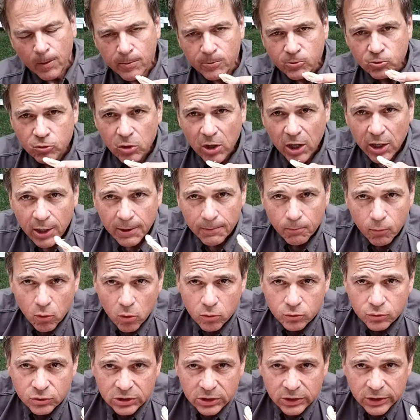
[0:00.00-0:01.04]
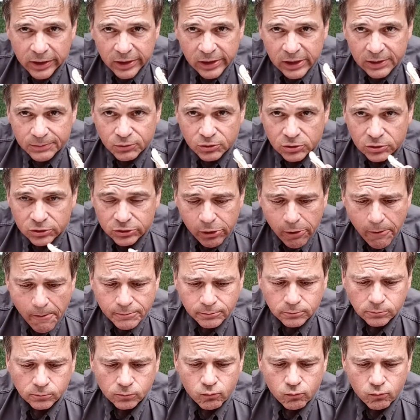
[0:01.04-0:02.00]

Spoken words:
We'll try a protein option here.